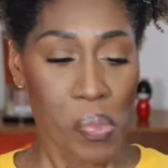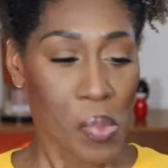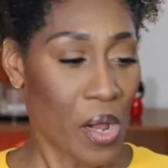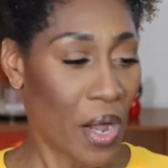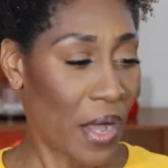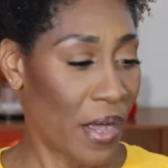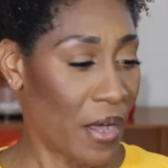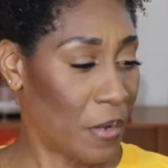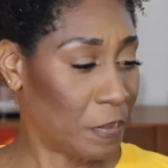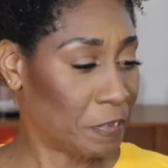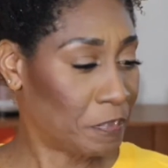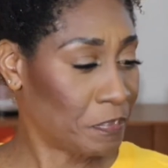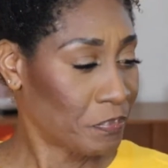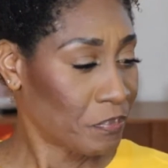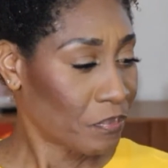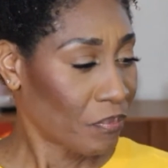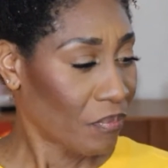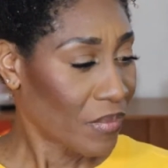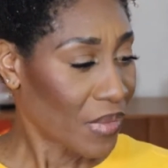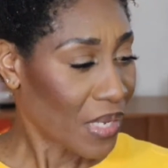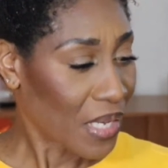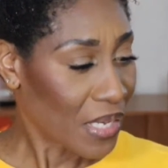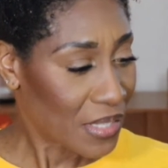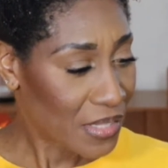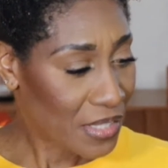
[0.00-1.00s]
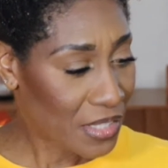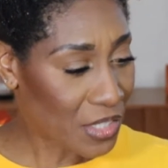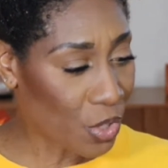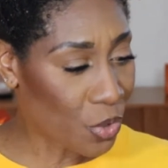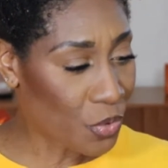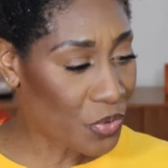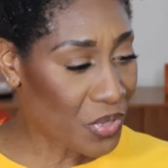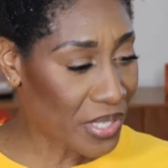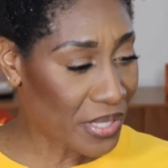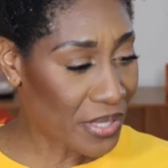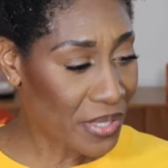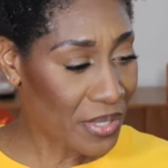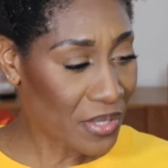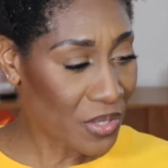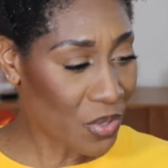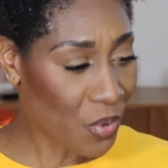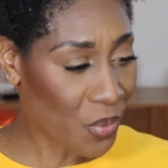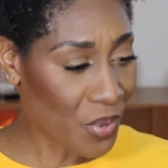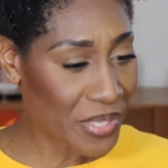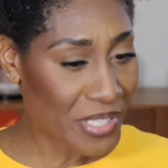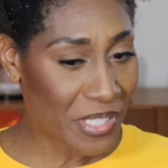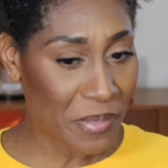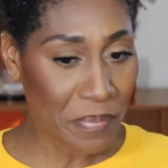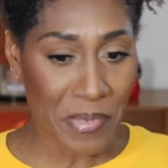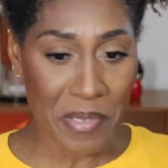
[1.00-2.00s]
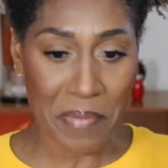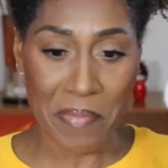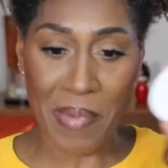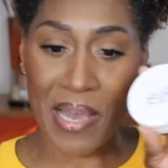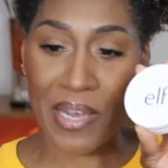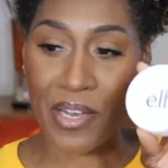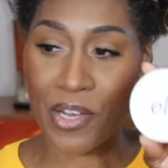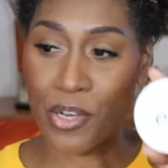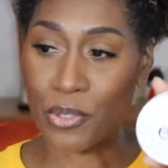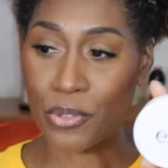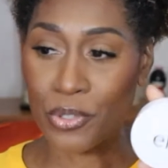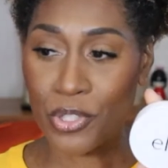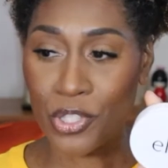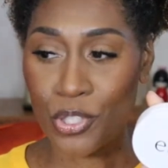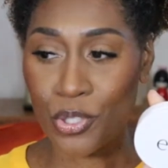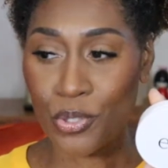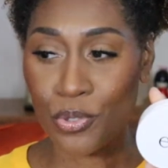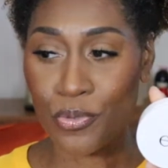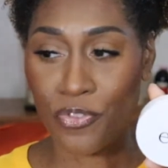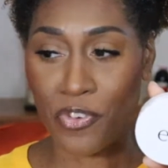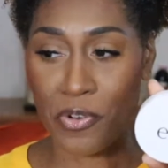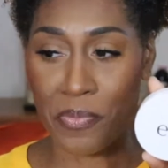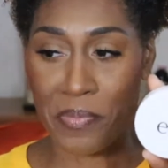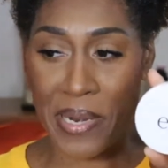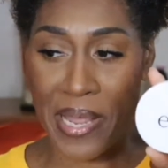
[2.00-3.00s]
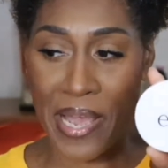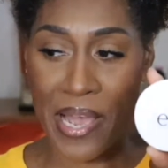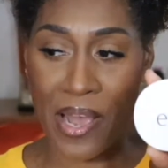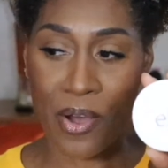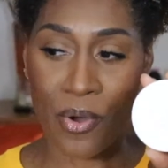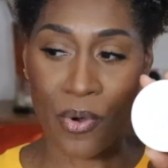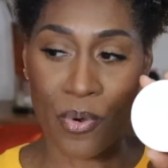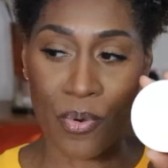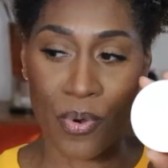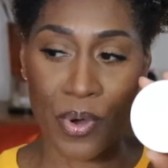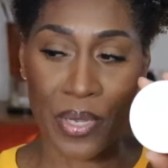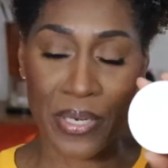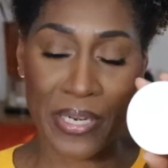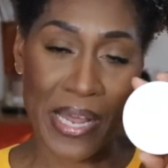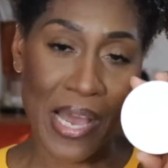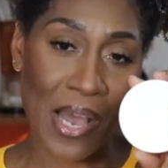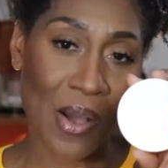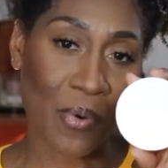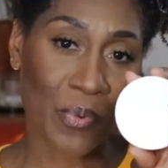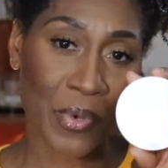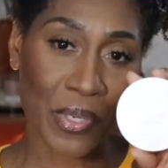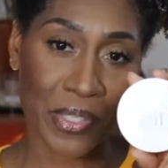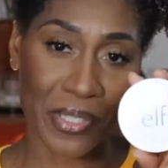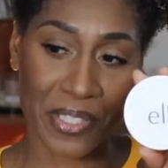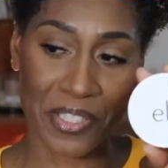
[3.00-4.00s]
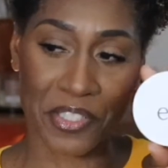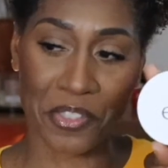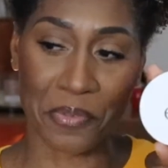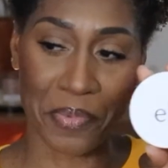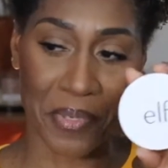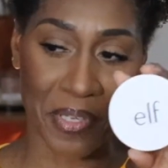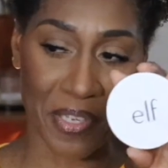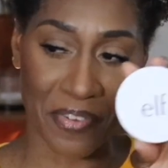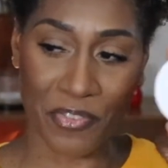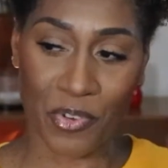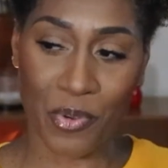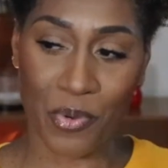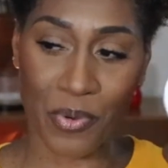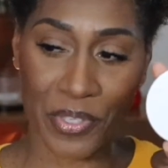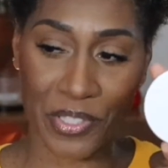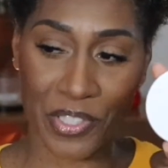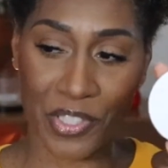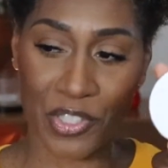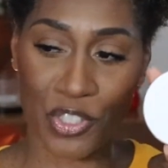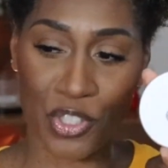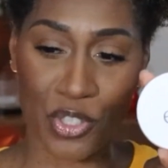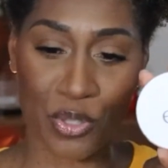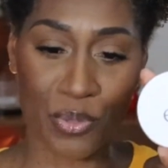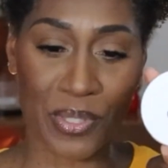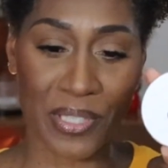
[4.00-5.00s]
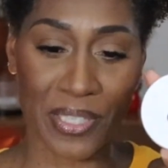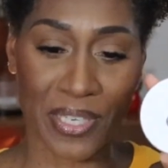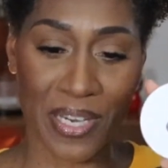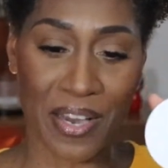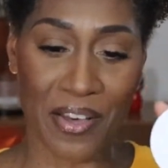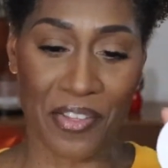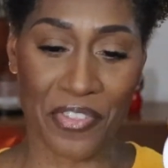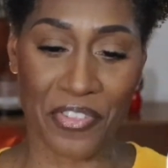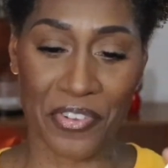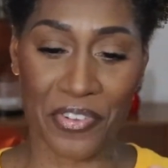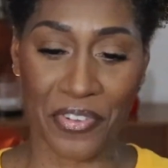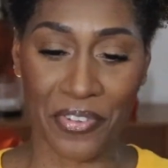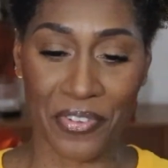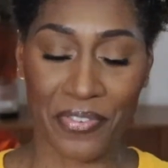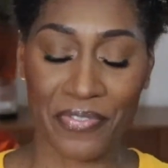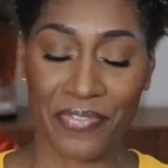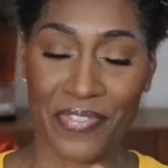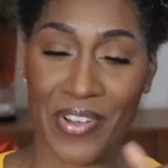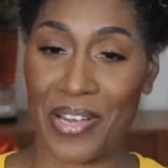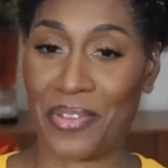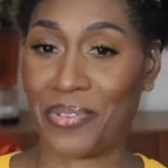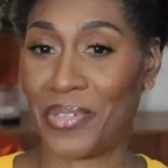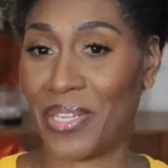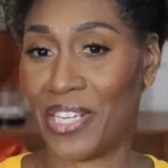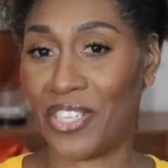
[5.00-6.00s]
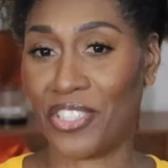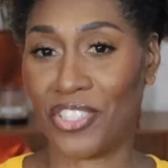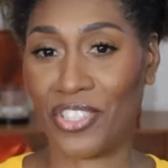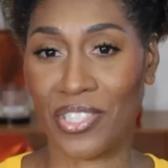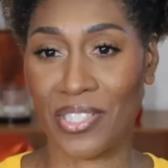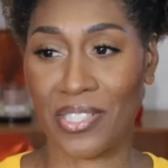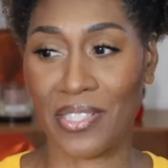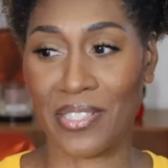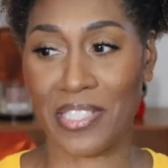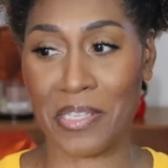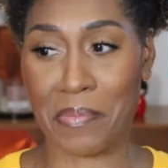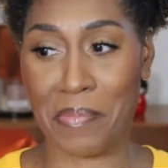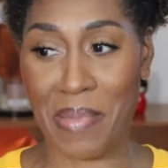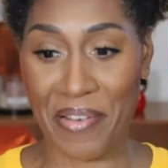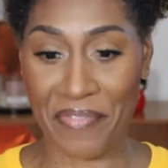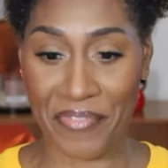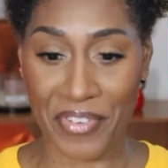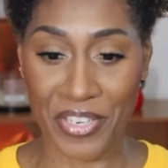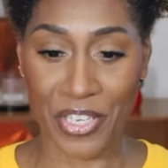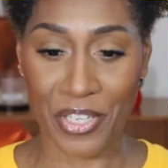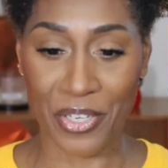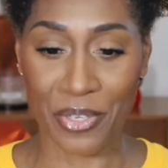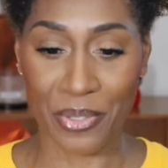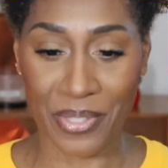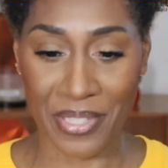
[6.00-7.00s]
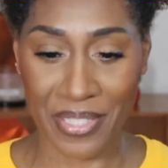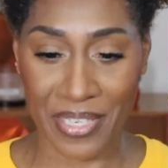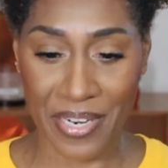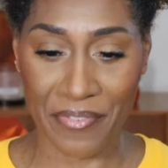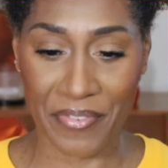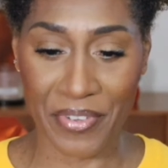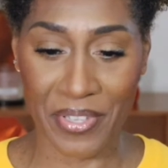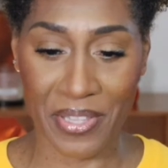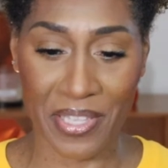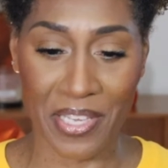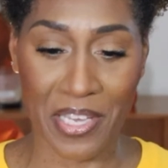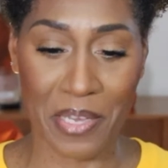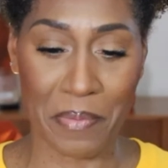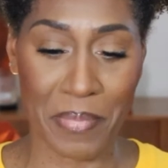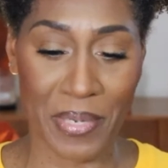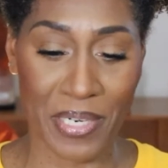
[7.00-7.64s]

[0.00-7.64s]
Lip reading: Um, so this is going to be my go-to from now on. Now, we'll still be, of course, using other foundations in my videos and everything.